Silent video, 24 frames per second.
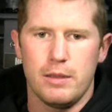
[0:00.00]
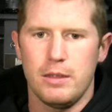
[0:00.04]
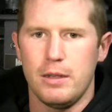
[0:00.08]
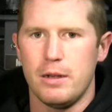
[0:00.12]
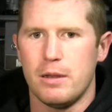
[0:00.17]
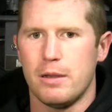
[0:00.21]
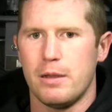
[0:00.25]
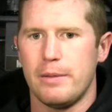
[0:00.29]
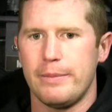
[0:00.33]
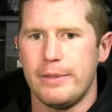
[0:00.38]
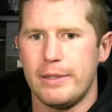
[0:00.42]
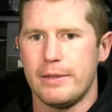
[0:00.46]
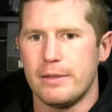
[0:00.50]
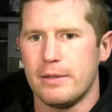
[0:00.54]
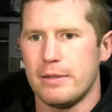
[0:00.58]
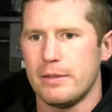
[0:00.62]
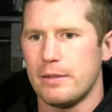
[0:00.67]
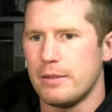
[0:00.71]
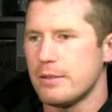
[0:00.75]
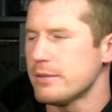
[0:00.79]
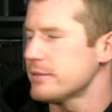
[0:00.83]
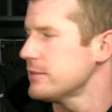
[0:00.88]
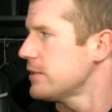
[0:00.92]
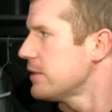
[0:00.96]
You know, I mean,
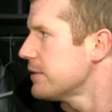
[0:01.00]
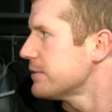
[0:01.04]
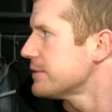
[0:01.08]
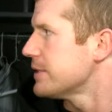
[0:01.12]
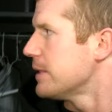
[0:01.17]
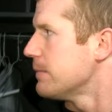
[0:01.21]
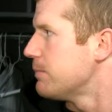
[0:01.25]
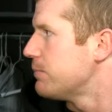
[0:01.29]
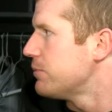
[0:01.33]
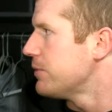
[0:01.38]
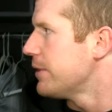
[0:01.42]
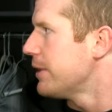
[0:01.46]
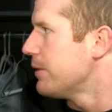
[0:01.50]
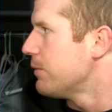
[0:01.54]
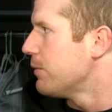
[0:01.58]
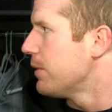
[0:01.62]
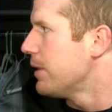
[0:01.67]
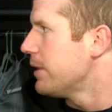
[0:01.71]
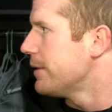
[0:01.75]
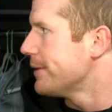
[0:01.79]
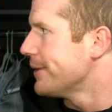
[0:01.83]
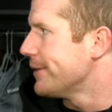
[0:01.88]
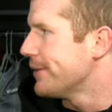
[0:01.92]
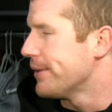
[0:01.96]
as long as I play
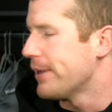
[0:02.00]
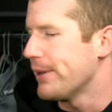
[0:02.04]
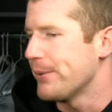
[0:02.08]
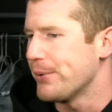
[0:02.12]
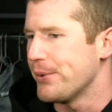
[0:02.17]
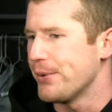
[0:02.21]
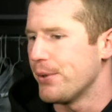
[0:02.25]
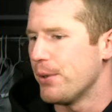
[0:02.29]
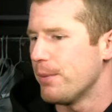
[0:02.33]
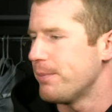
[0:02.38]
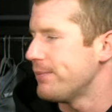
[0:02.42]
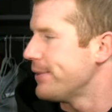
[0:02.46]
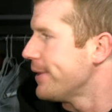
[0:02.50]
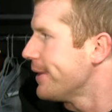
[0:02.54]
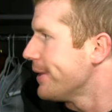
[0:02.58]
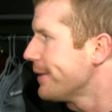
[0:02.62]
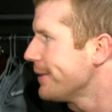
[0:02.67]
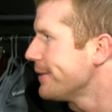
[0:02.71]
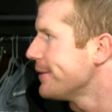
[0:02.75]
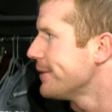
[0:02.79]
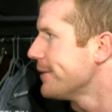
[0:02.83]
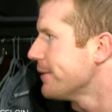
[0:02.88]
well, you know, I would hope that,